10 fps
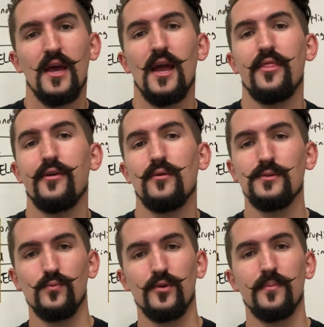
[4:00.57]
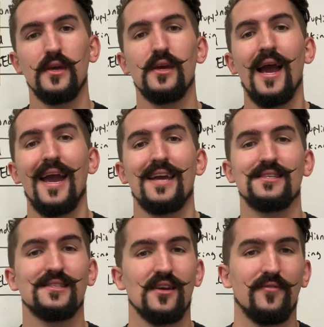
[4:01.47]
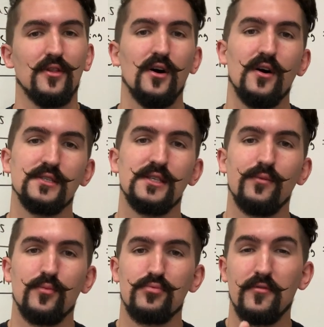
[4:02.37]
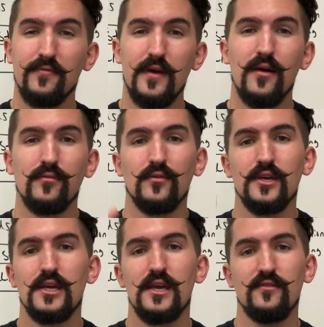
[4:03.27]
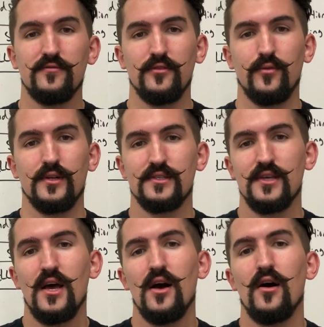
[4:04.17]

and those would be a set of laws that would profoundly influence